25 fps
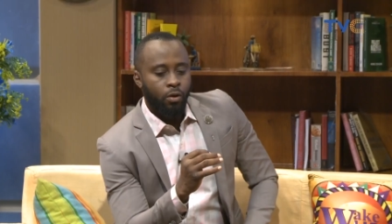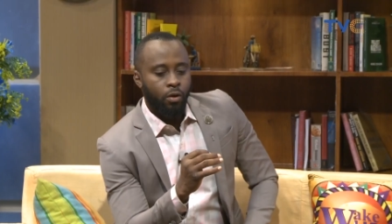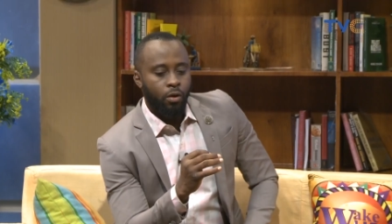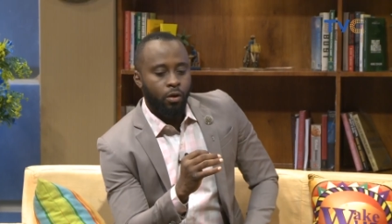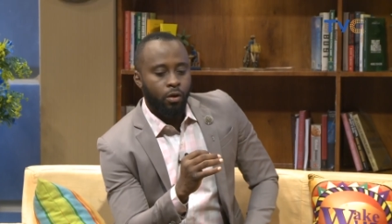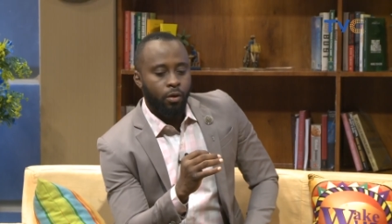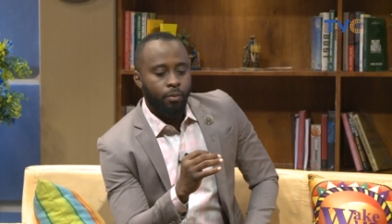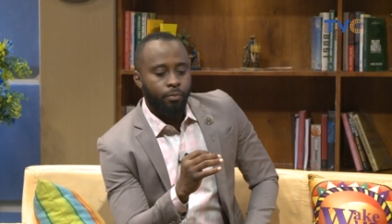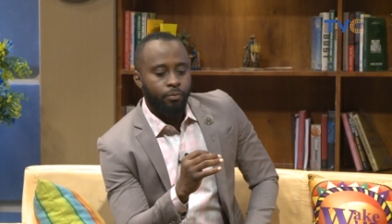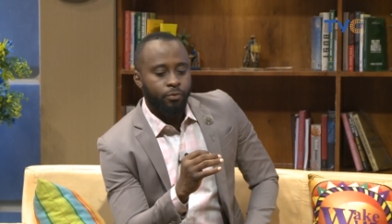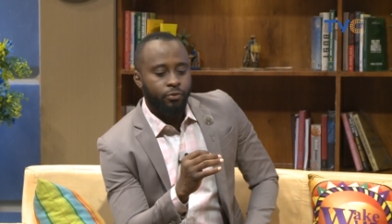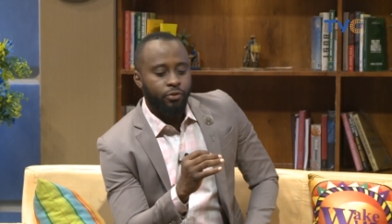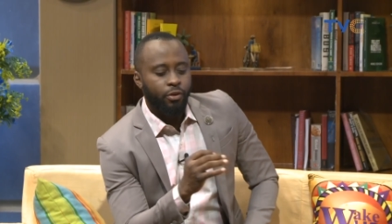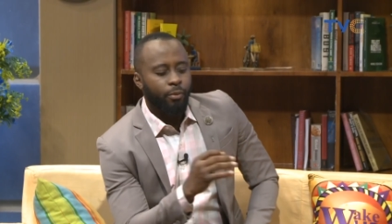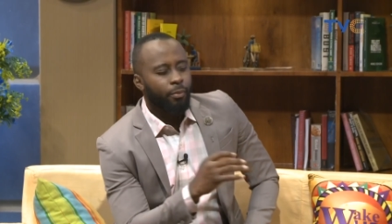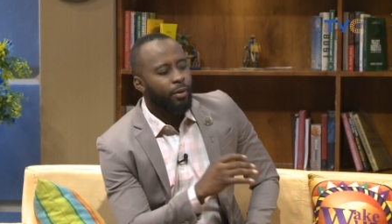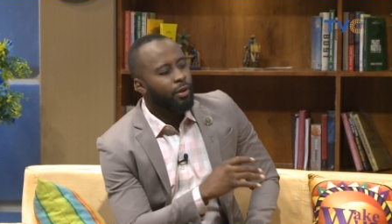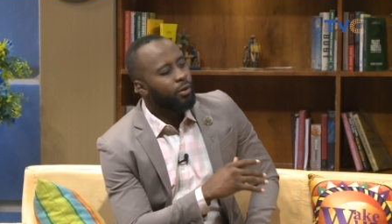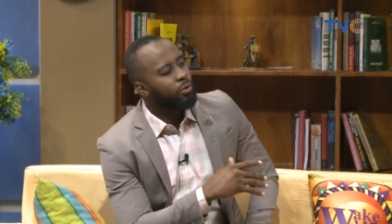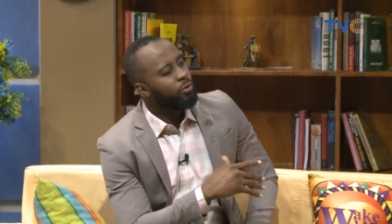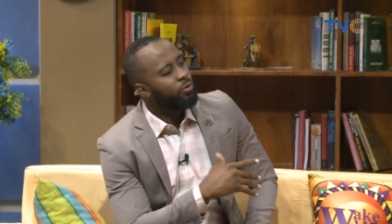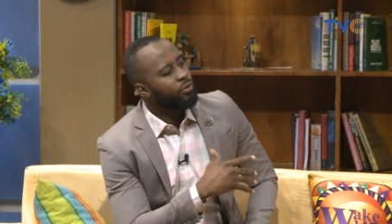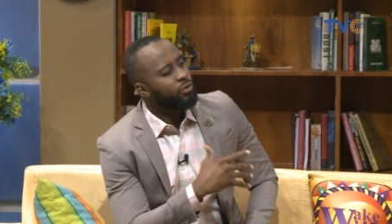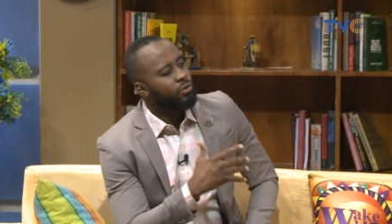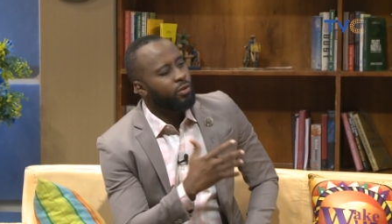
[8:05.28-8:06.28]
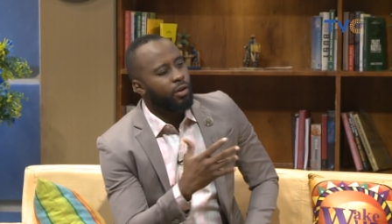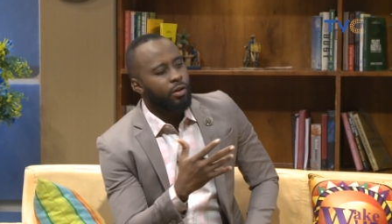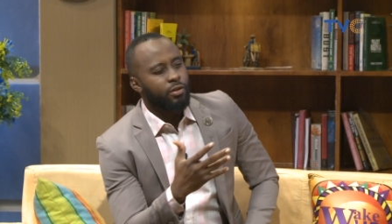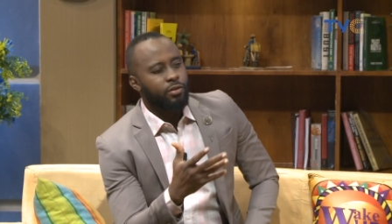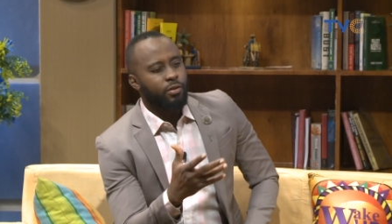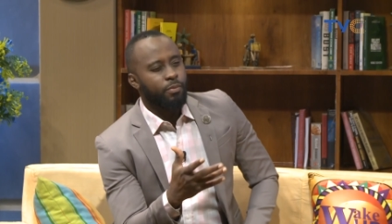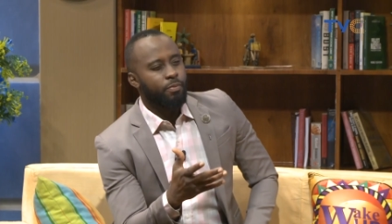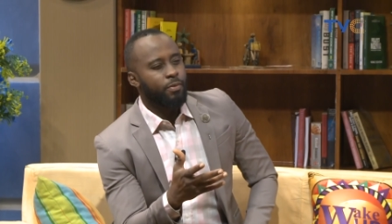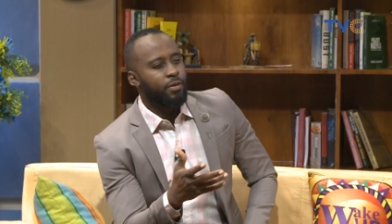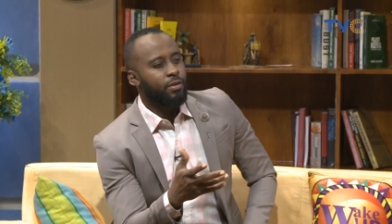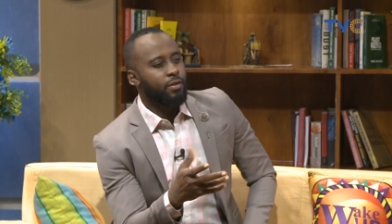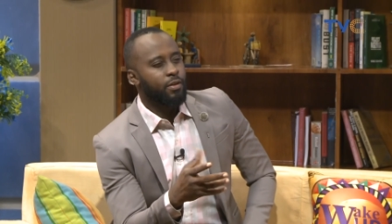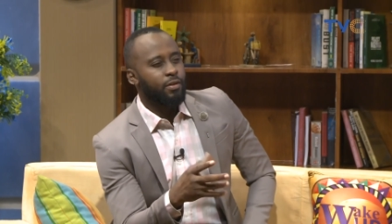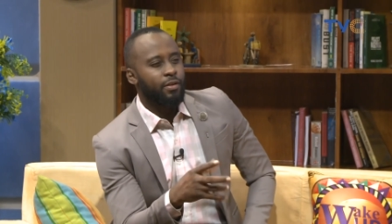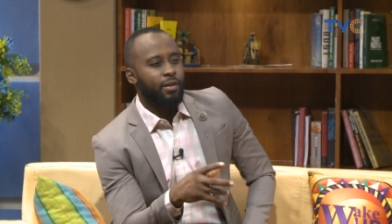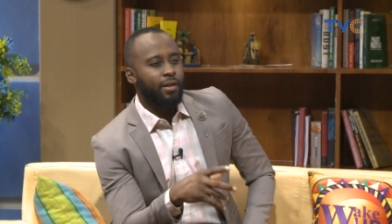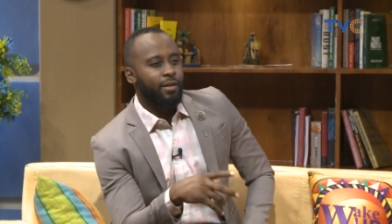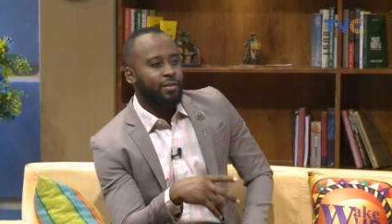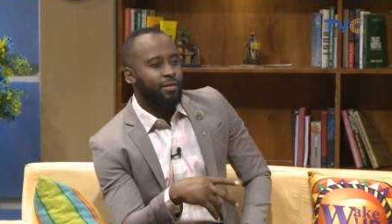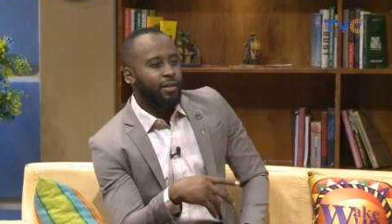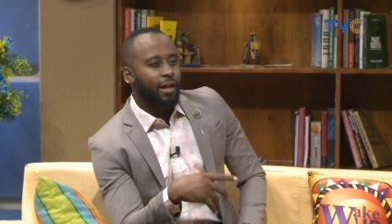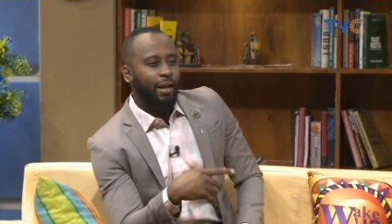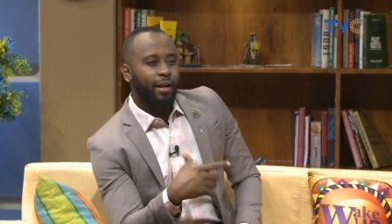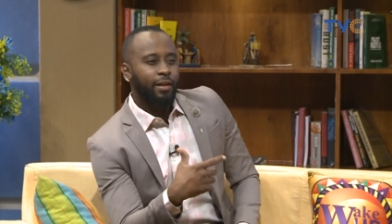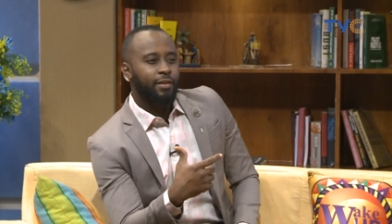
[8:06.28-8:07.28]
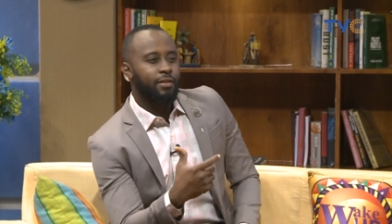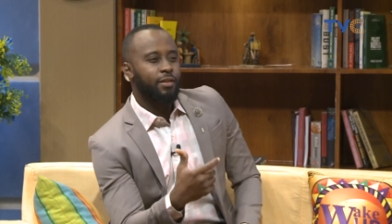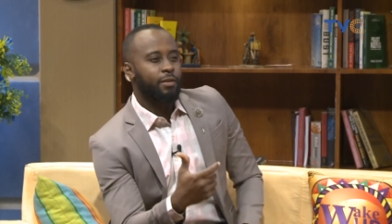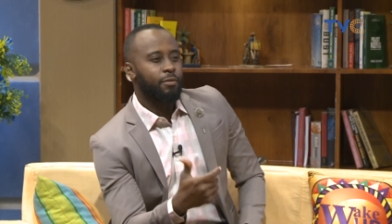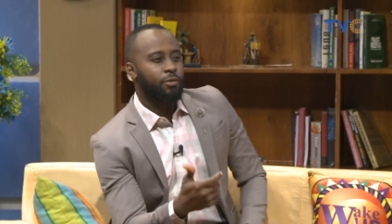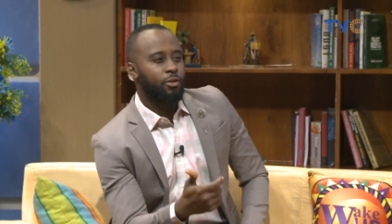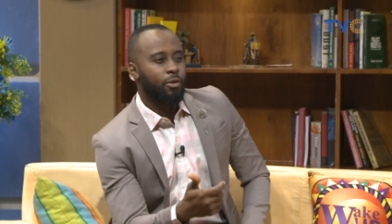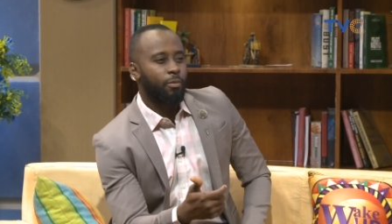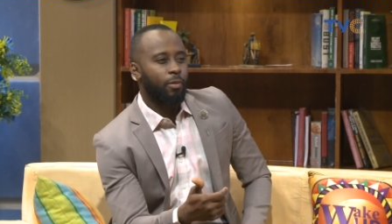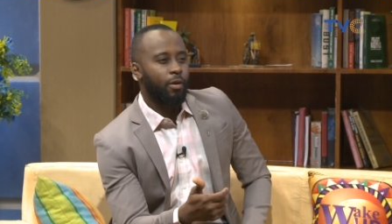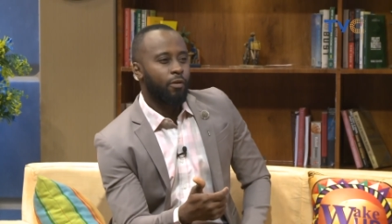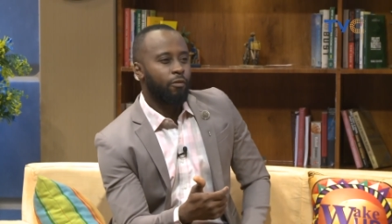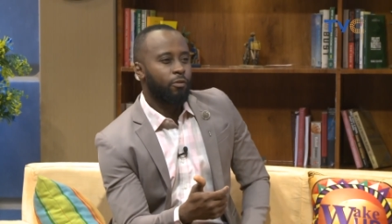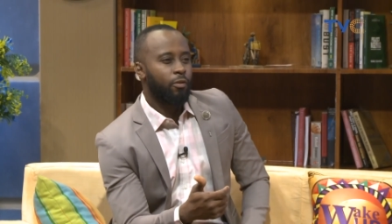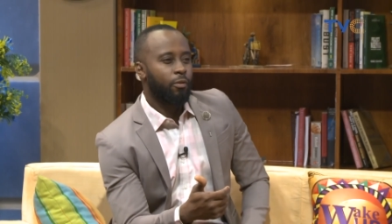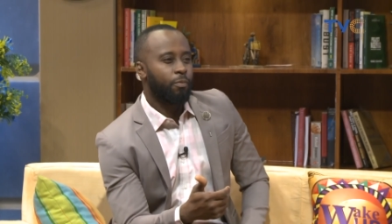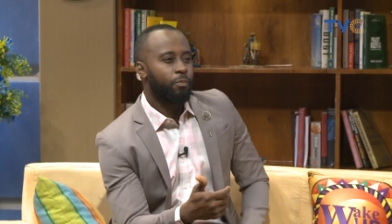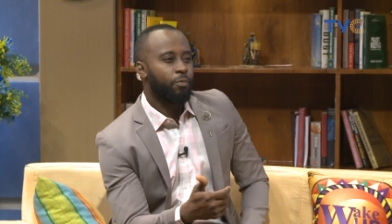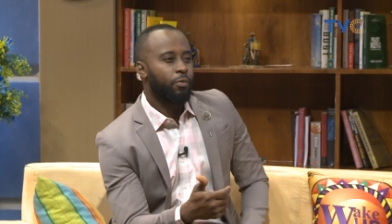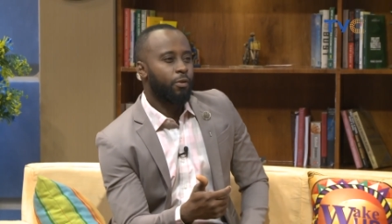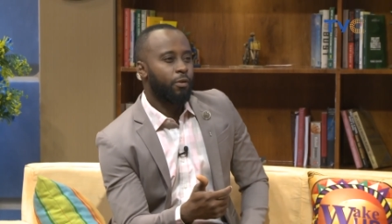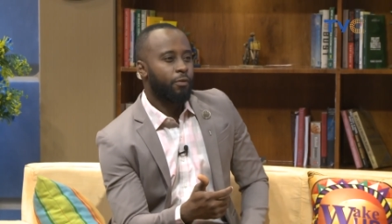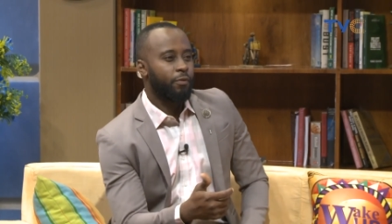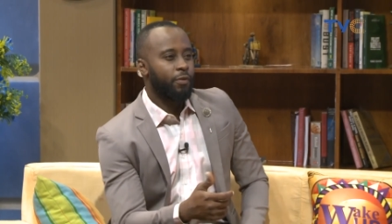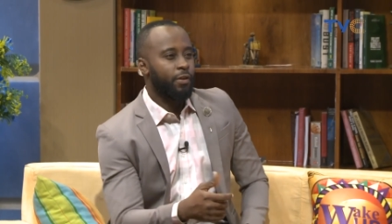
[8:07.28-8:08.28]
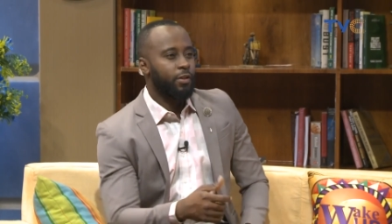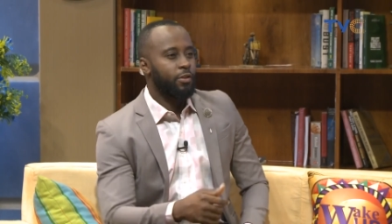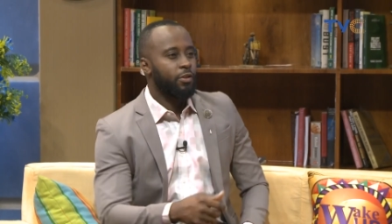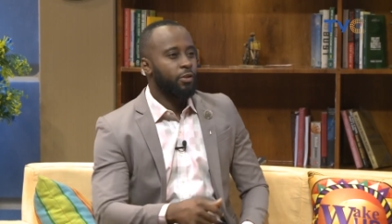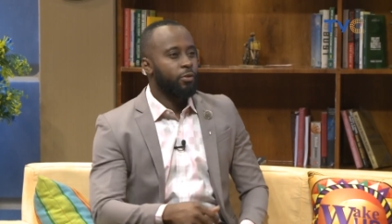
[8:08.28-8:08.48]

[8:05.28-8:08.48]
Um, somebody who starts a business and I started seeing some level of profit,